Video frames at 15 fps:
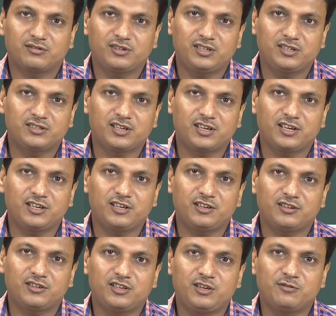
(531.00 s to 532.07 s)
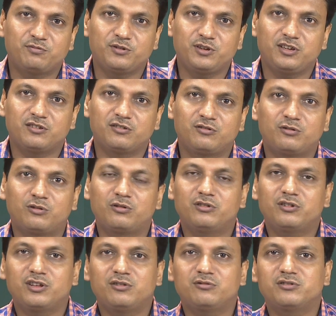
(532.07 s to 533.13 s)
is the if we do
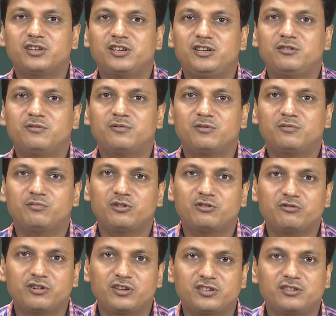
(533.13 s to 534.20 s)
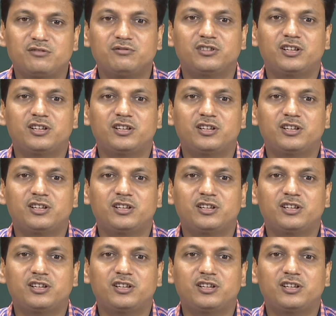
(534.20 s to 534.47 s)
not use any precaution,